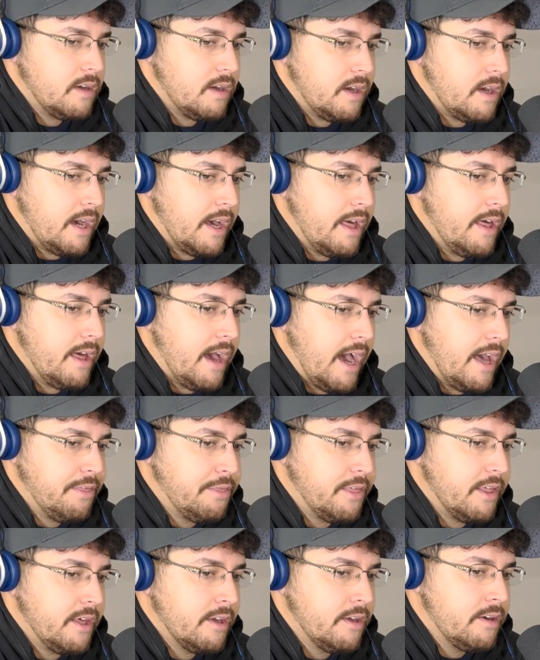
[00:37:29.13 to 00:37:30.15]
I
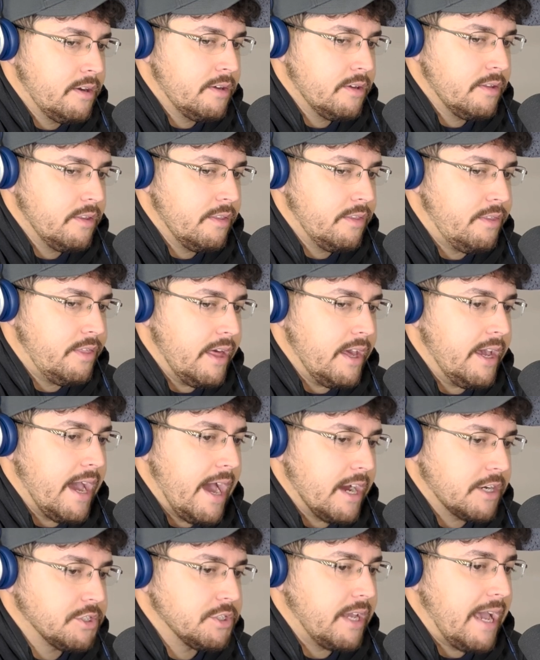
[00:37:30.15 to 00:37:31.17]
think they
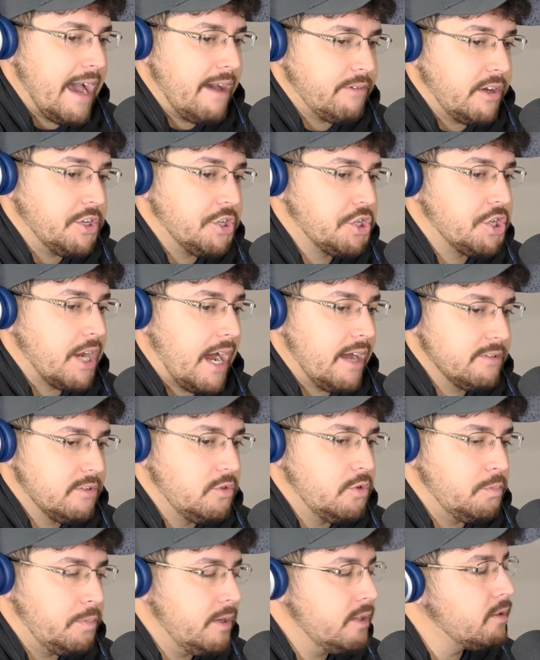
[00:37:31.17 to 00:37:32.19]
actually have a shot
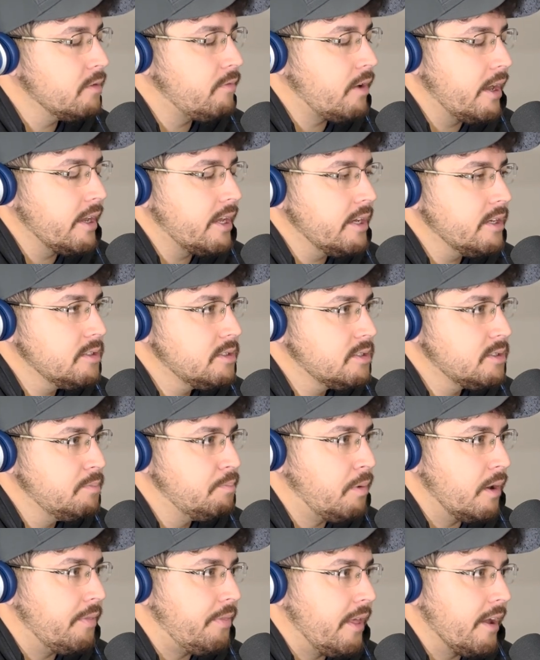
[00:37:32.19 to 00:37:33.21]
to beat the Vikings,
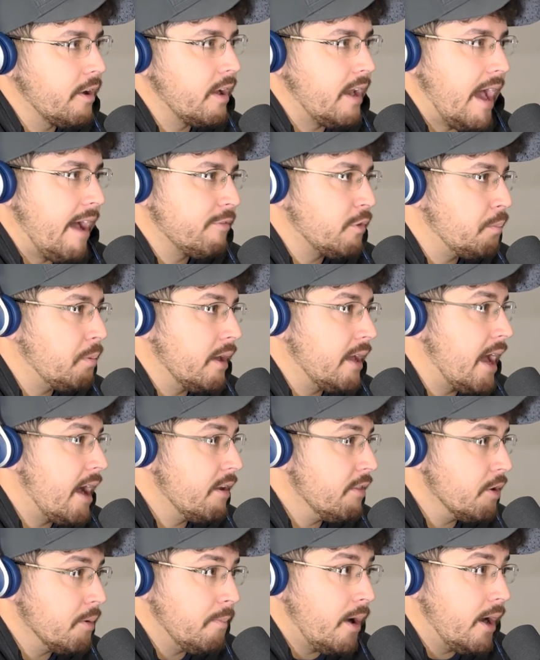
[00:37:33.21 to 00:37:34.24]
but they're going to have to play out of
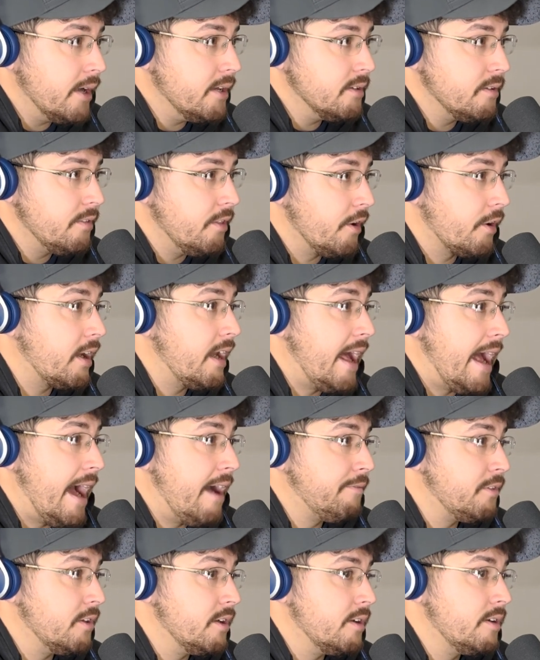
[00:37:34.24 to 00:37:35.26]
their mind. They're going to
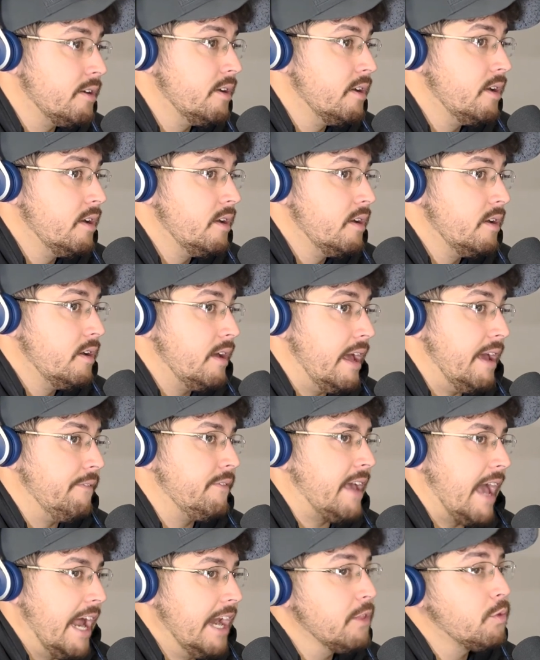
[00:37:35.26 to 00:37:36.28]
have to if
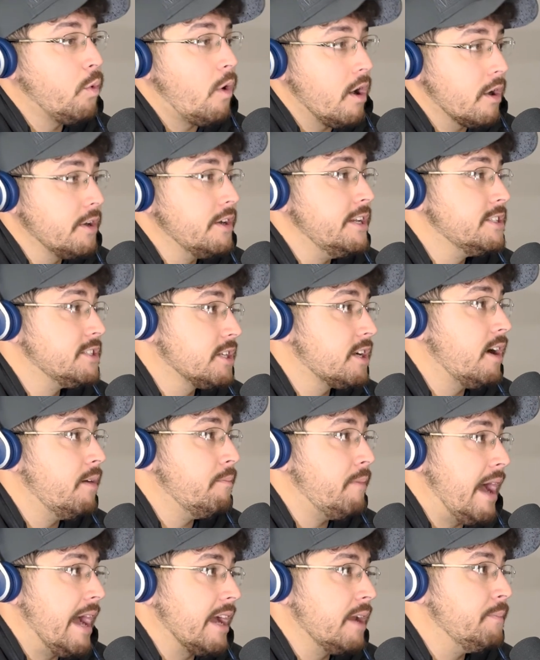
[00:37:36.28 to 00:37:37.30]
Kenneth Walker needs to come
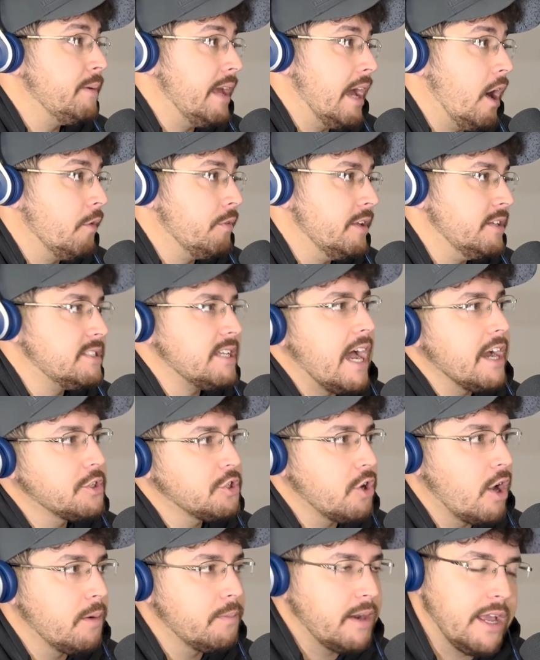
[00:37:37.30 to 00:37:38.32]
back and be healthy. Zach
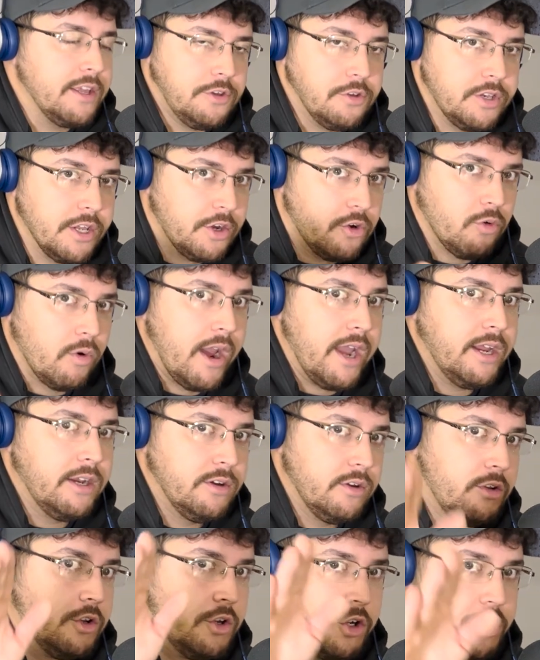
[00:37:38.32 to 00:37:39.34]
Charbonnet, you did
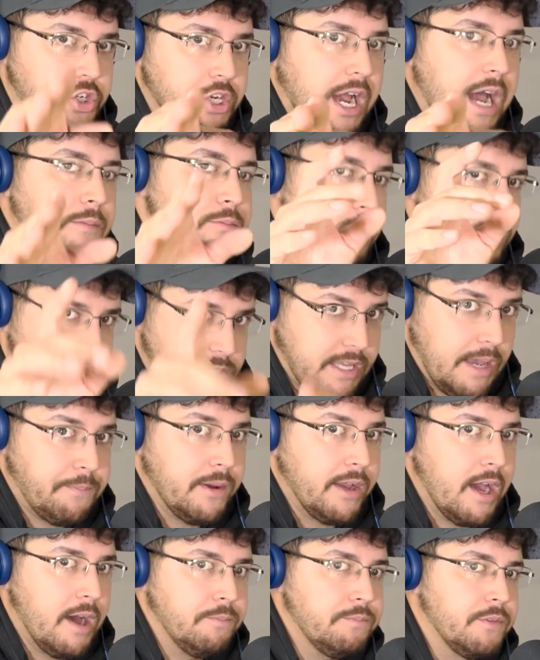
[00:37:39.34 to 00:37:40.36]
great. Good job with
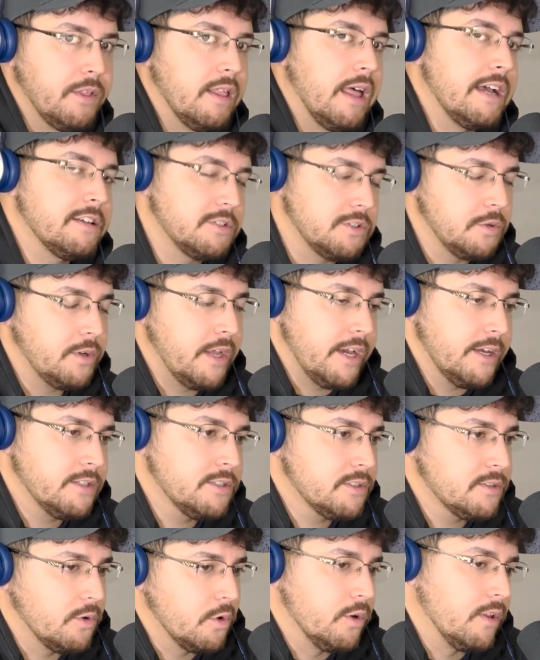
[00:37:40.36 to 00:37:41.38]
stepping up the last 2
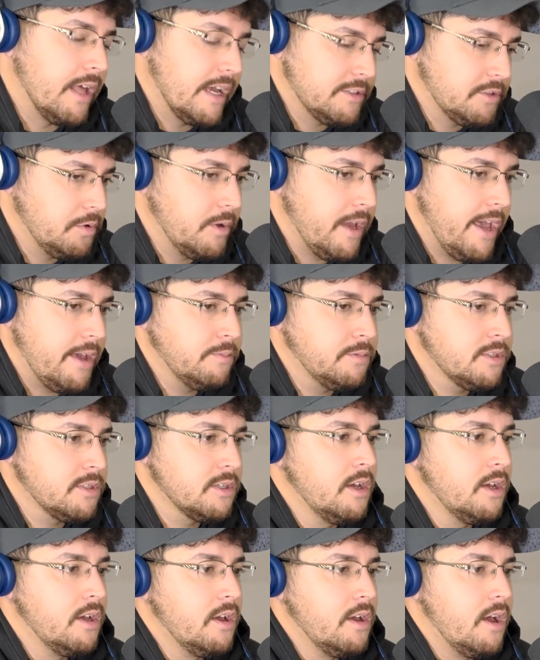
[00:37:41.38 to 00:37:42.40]
days or last 2 games.
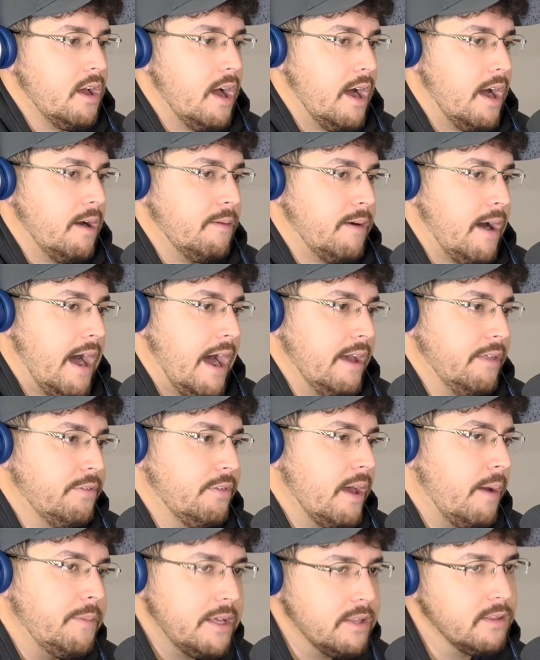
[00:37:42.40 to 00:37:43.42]

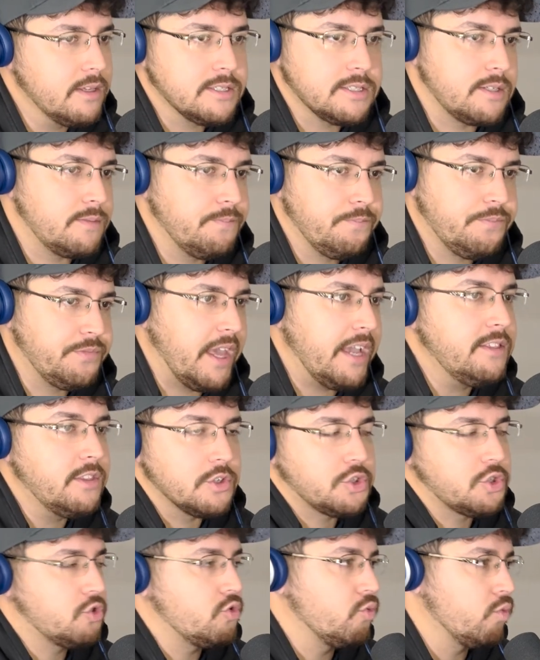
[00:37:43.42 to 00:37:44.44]
I mean, listen, they
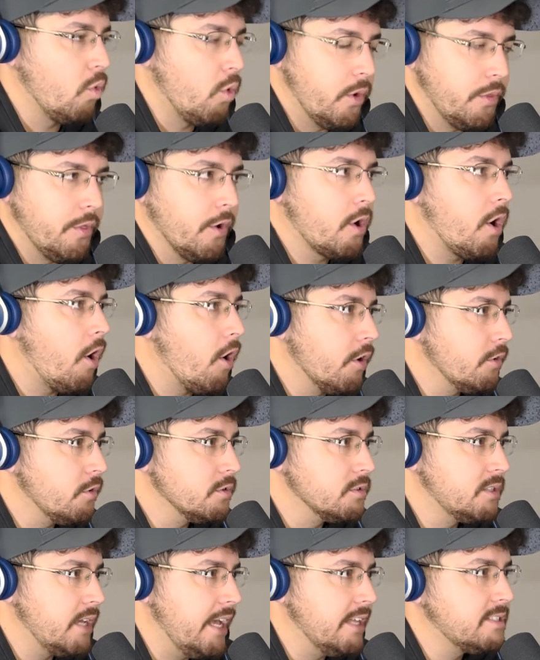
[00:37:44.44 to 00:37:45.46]
destroyed the
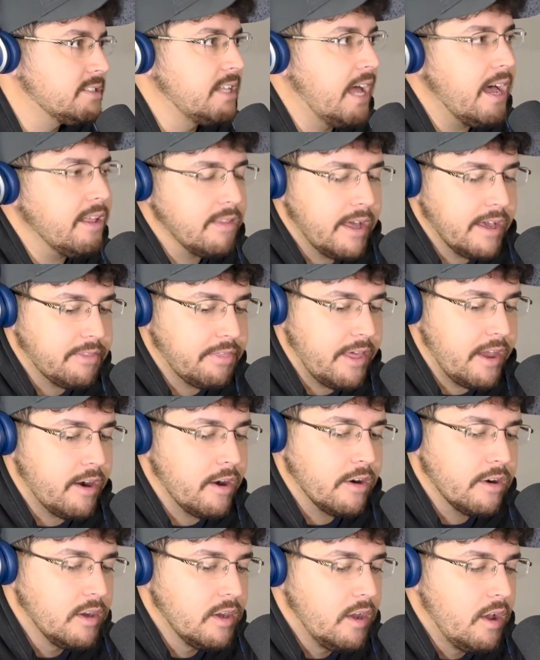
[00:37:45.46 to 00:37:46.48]
Cardinals. It's not like
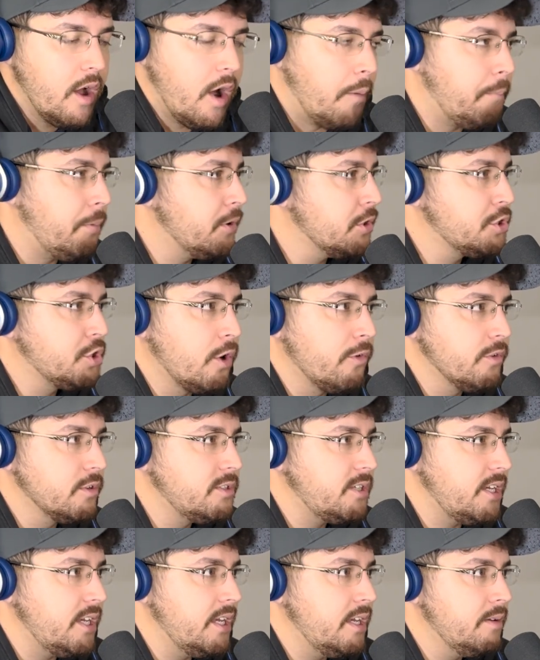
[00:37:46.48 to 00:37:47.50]
they're a pushover
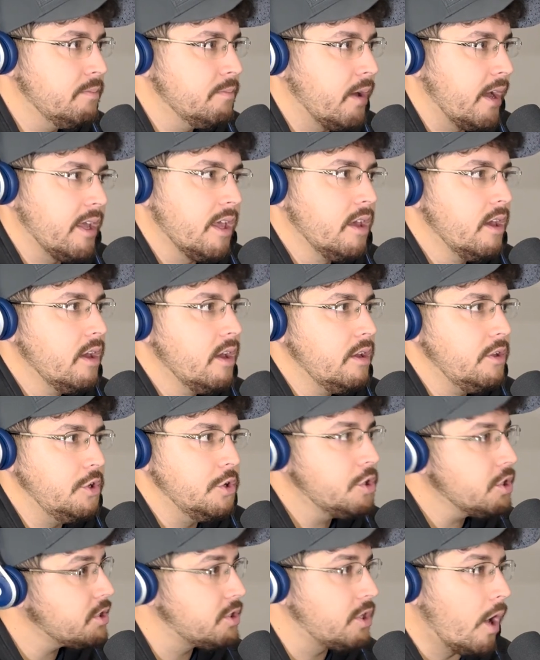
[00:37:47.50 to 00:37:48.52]
team. Like, you
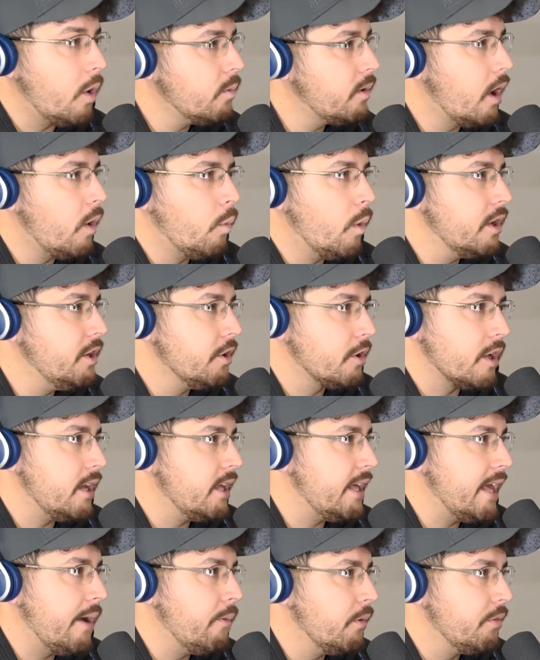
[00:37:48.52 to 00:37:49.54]
just don't know what you're going to
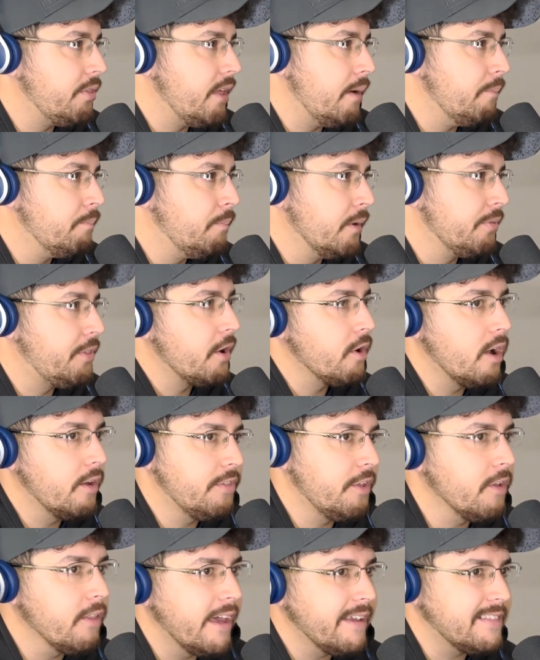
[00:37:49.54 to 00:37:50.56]
get with them. But they're
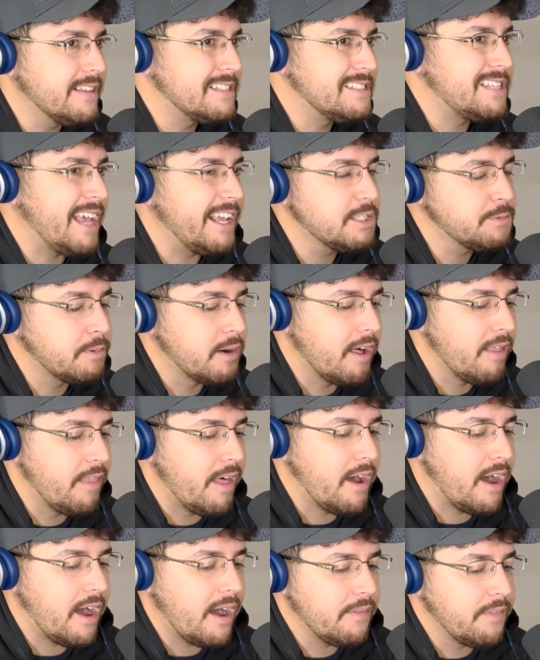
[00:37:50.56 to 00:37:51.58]
like the Saints, but on
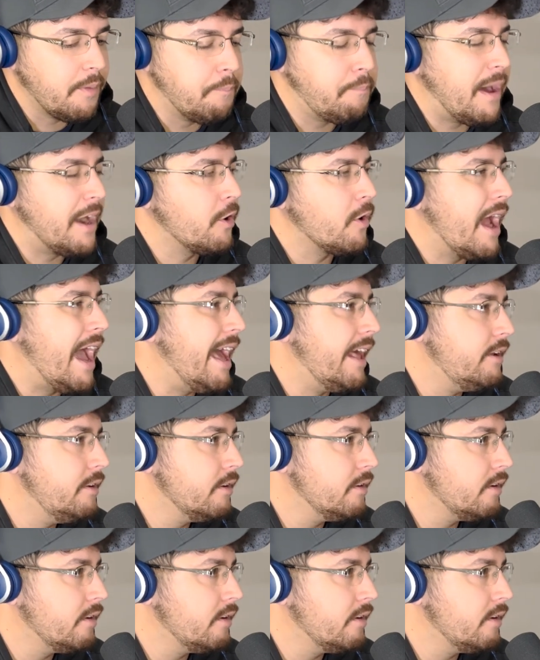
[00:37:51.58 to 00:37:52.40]
the better end.